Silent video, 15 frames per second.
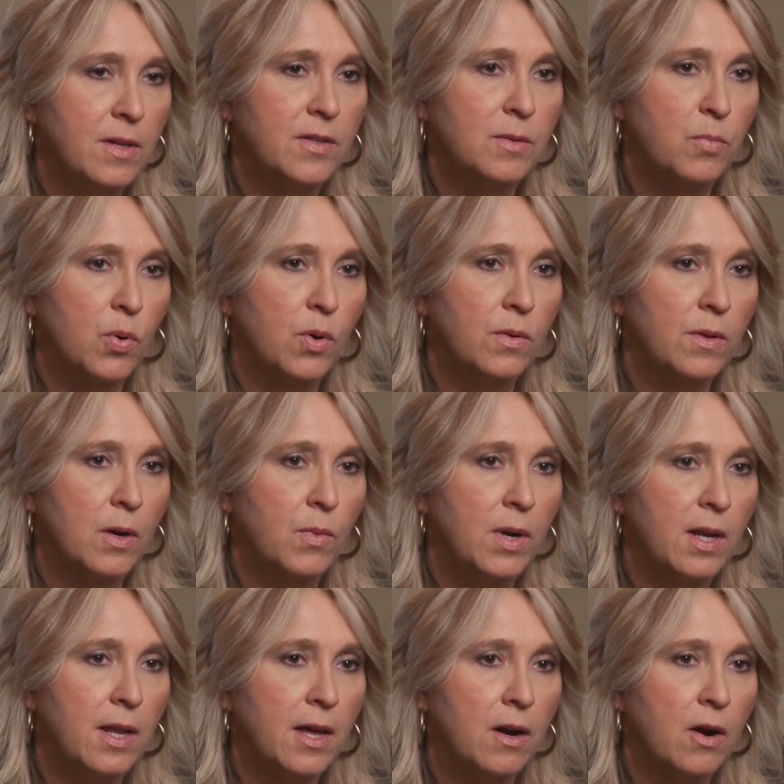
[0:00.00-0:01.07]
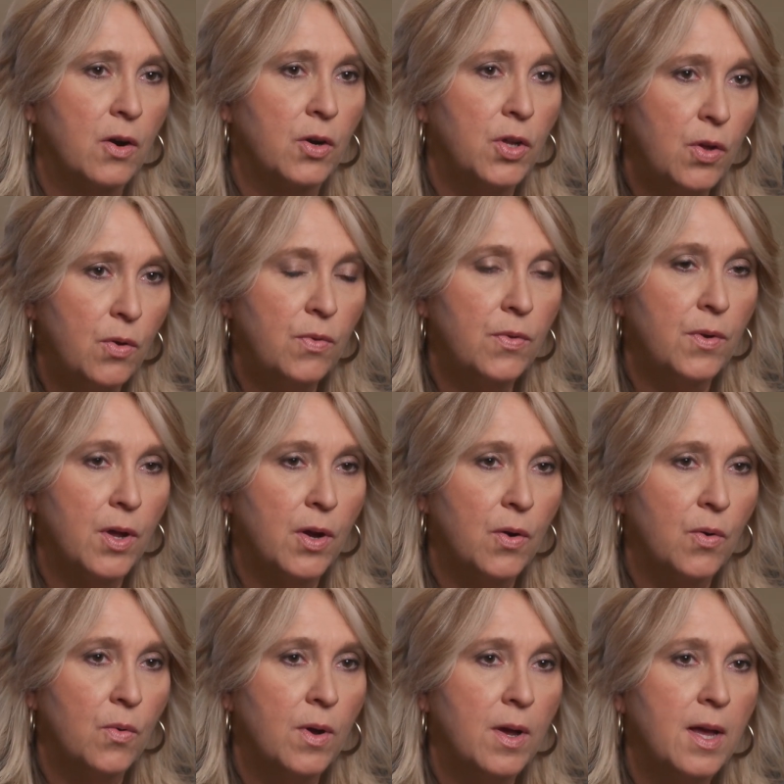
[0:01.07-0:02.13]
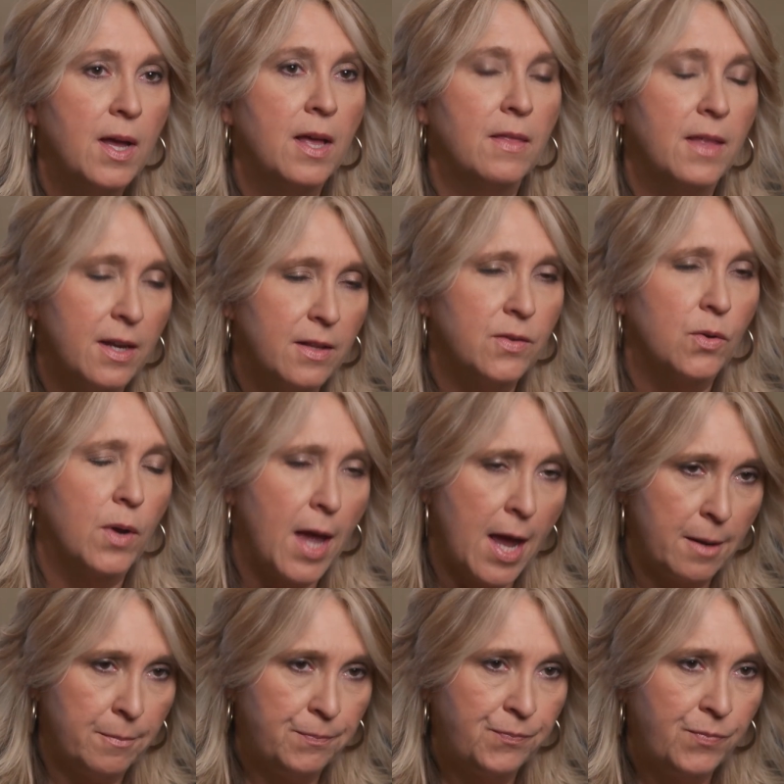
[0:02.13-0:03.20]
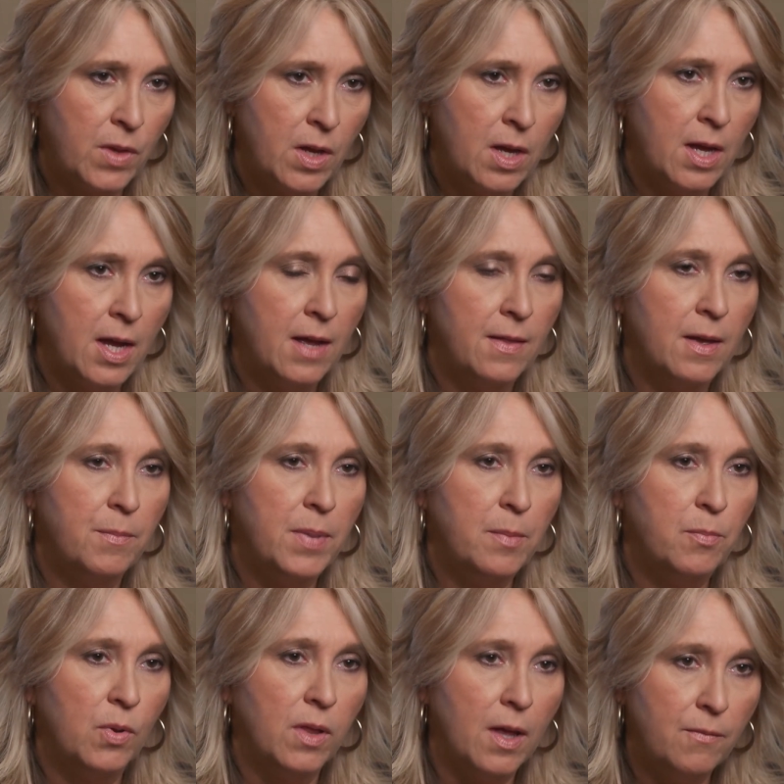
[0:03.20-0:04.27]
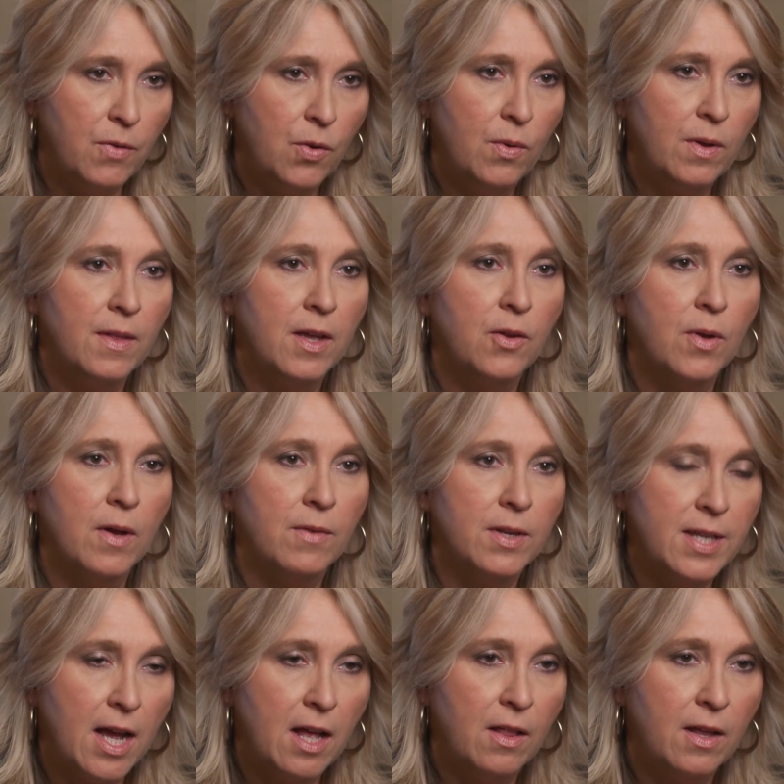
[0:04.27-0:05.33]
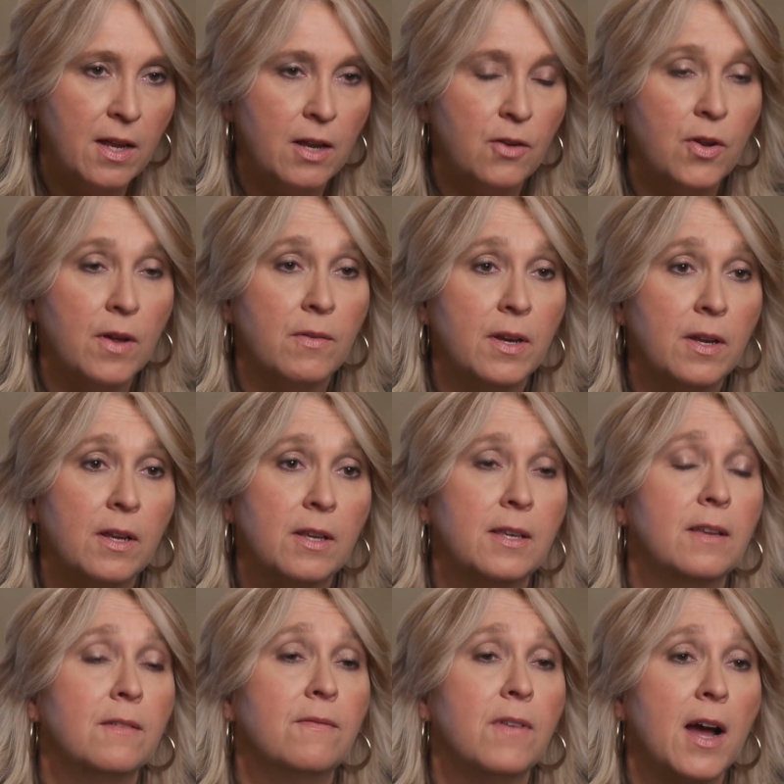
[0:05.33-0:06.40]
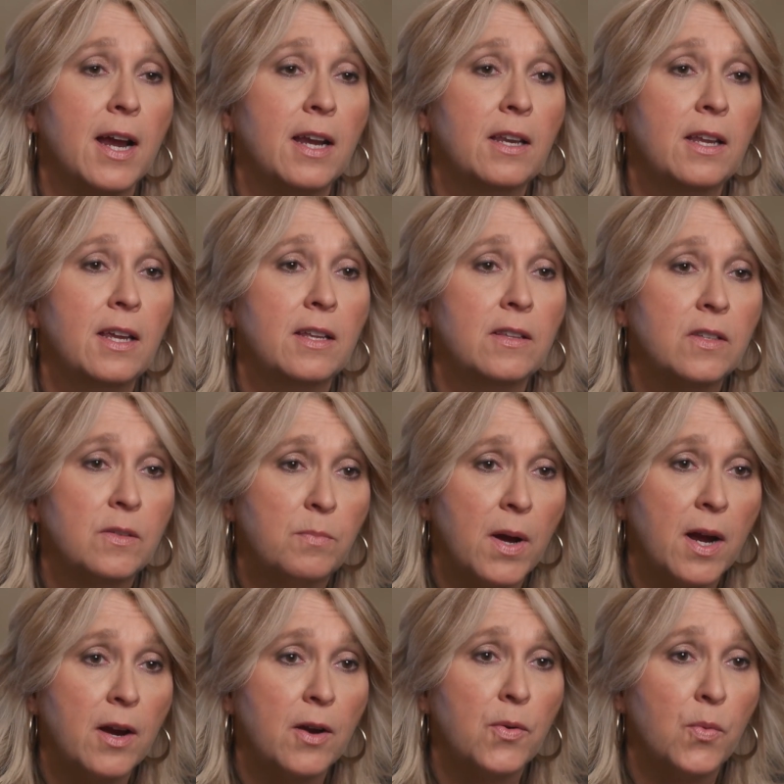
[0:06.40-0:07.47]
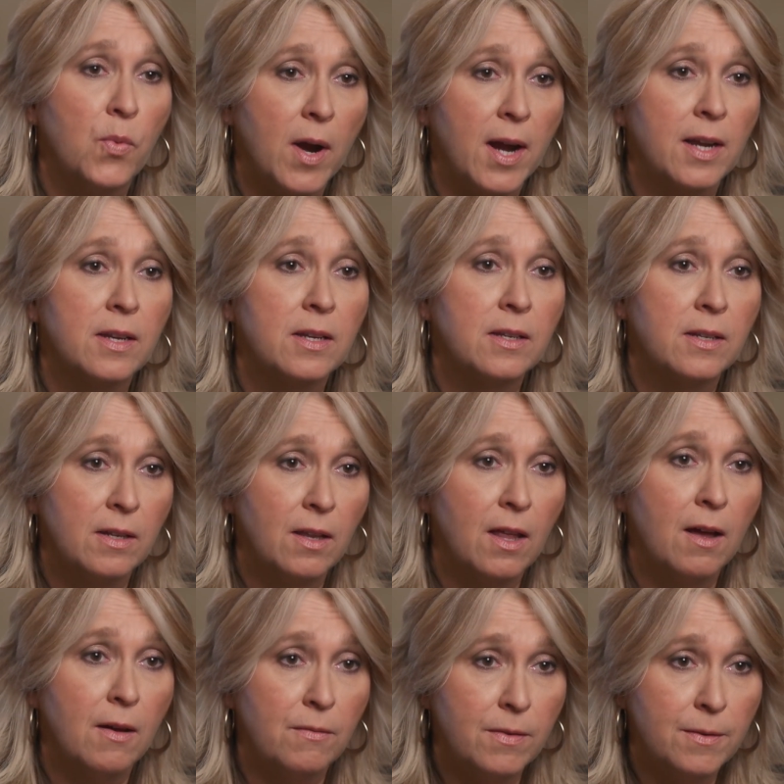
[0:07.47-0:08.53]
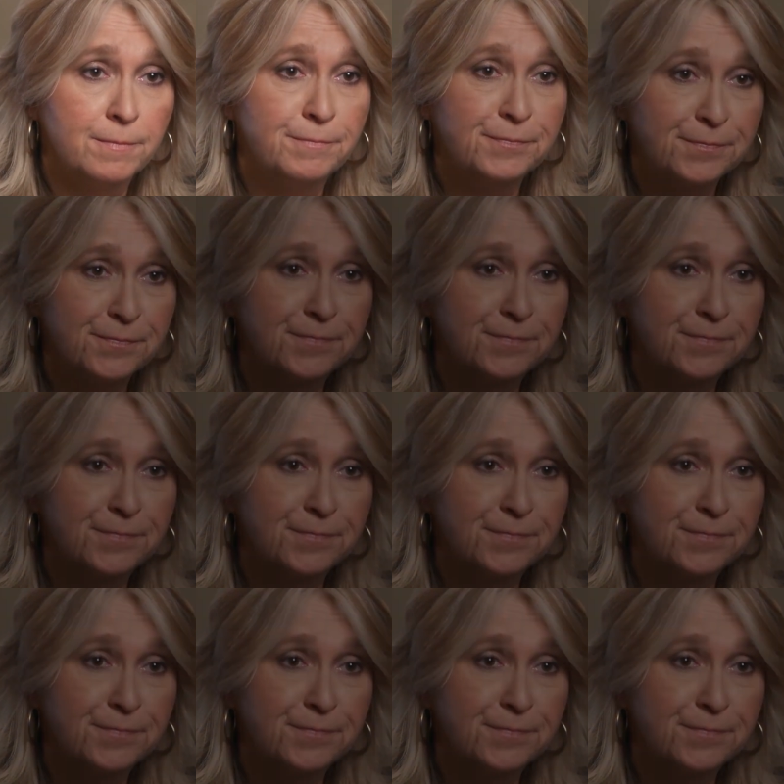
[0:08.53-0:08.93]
it's important that we let our youth know that it's okay, and that people love you, and that you have a talent, and you have a divinely inspired right to love.